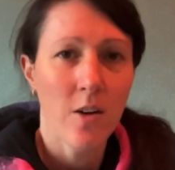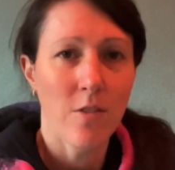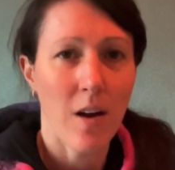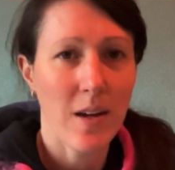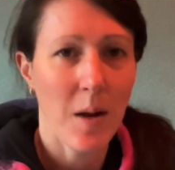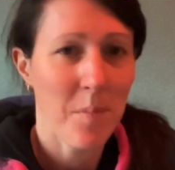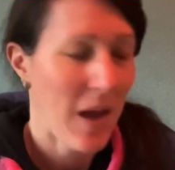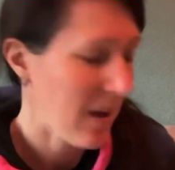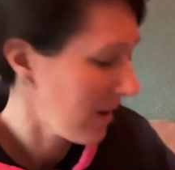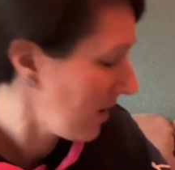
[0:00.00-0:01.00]
Right, I'm
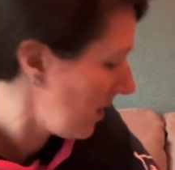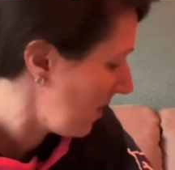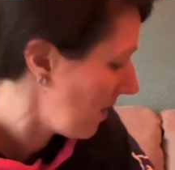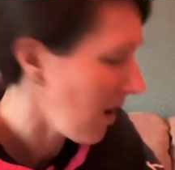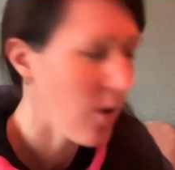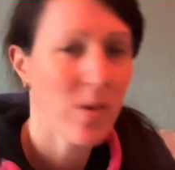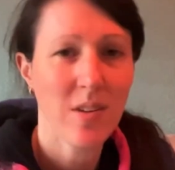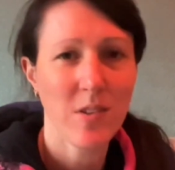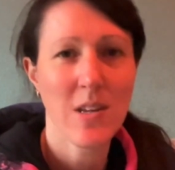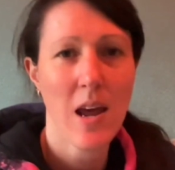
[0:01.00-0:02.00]
back. I always
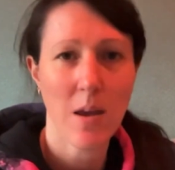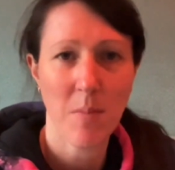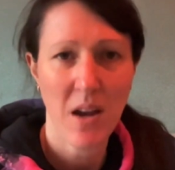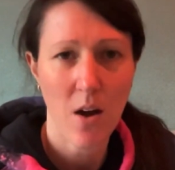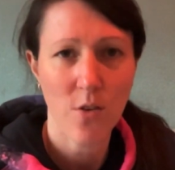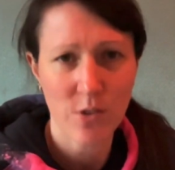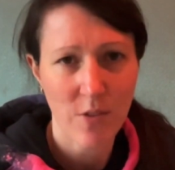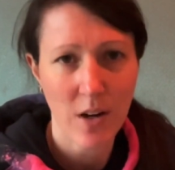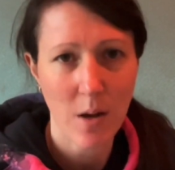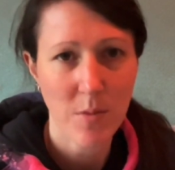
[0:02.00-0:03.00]
have to take a minute after
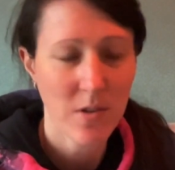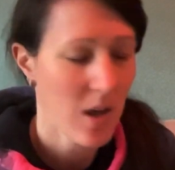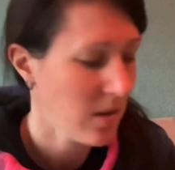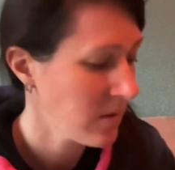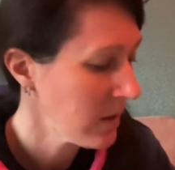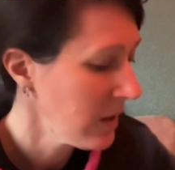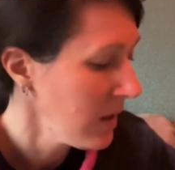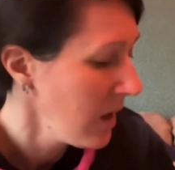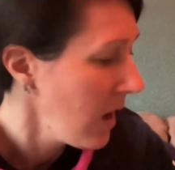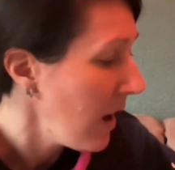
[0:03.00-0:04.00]
running up the stairs.
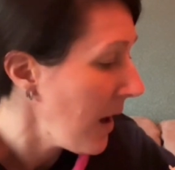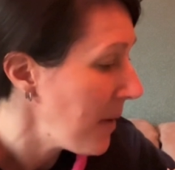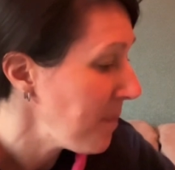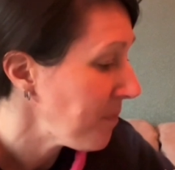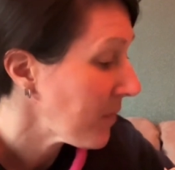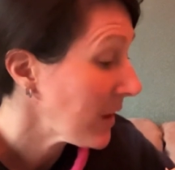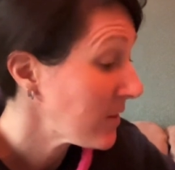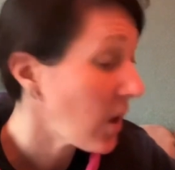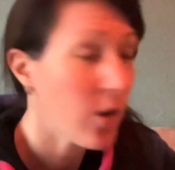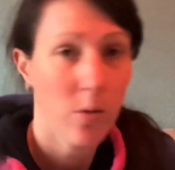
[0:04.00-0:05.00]

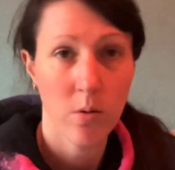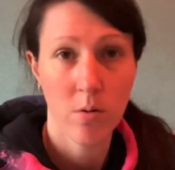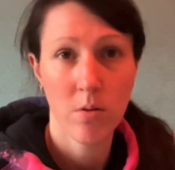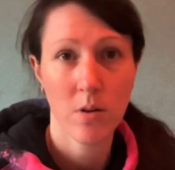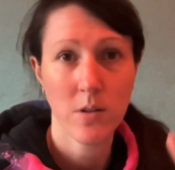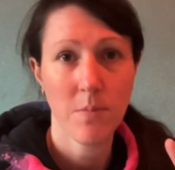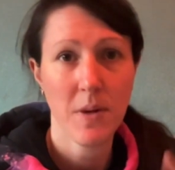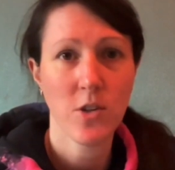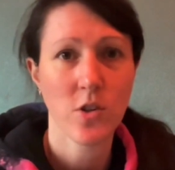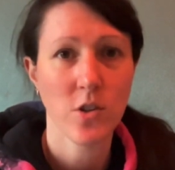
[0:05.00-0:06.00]
So I did
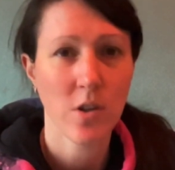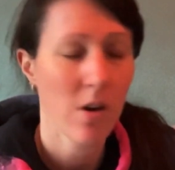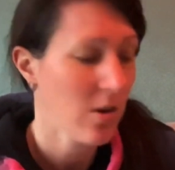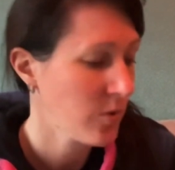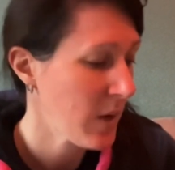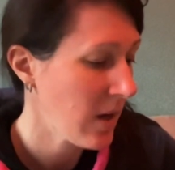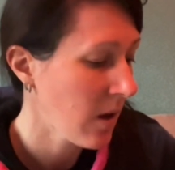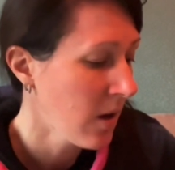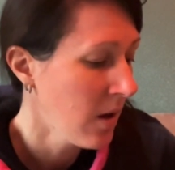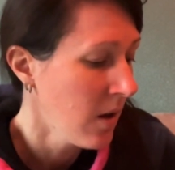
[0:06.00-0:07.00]
mention to you last week
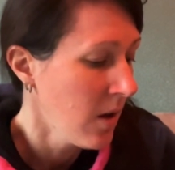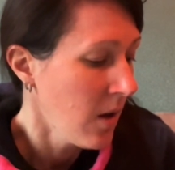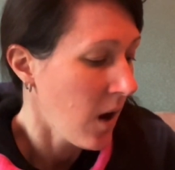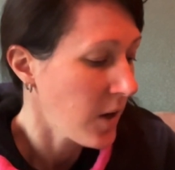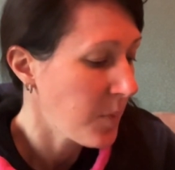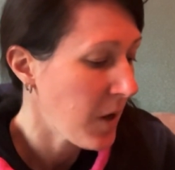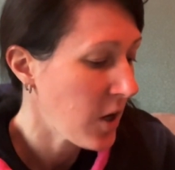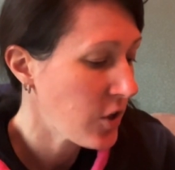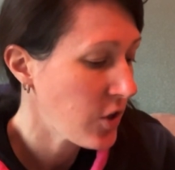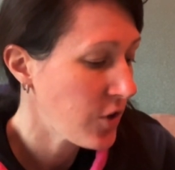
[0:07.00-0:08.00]
I'd
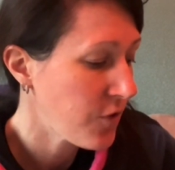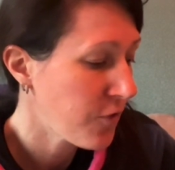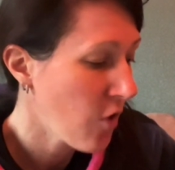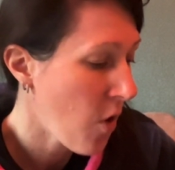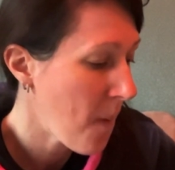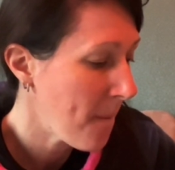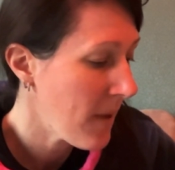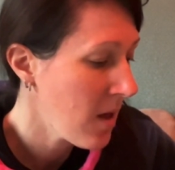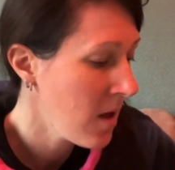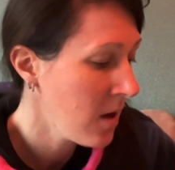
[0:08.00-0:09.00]
purchased from
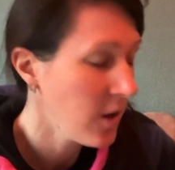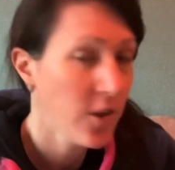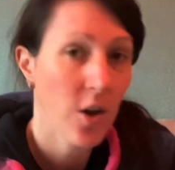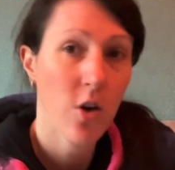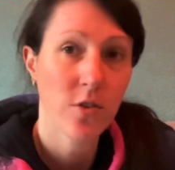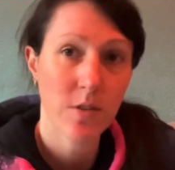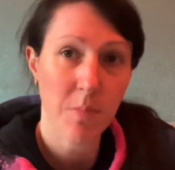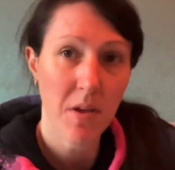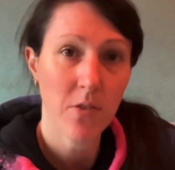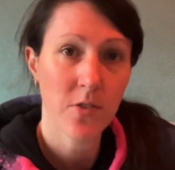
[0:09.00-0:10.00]

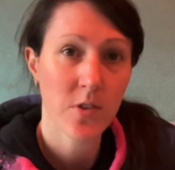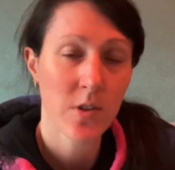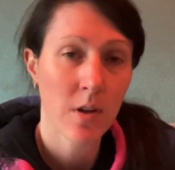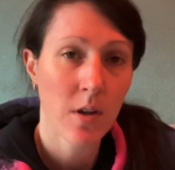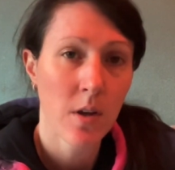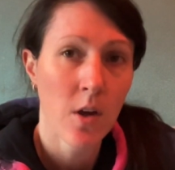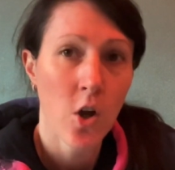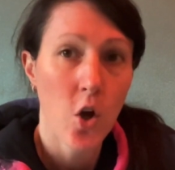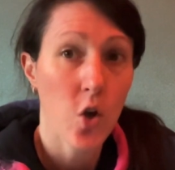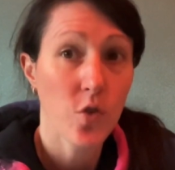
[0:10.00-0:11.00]
Yarnsmiths,
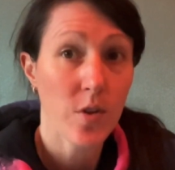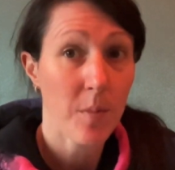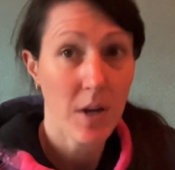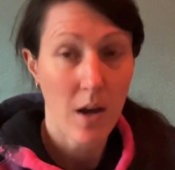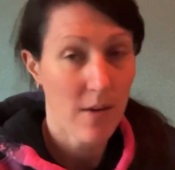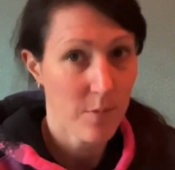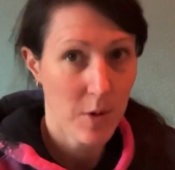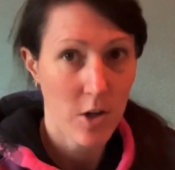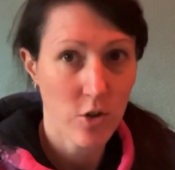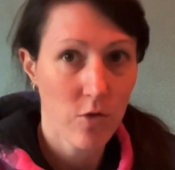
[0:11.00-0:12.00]
who's somebody I haven't
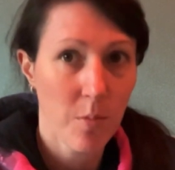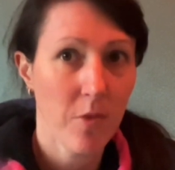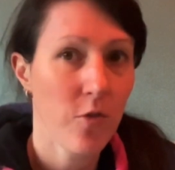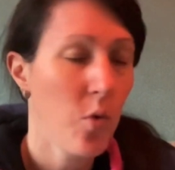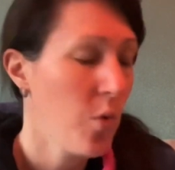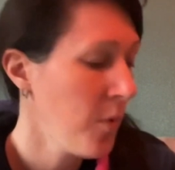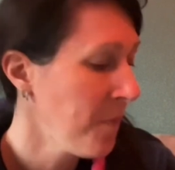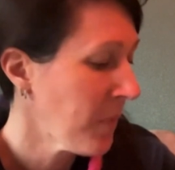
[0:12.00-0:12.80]
purchased from before.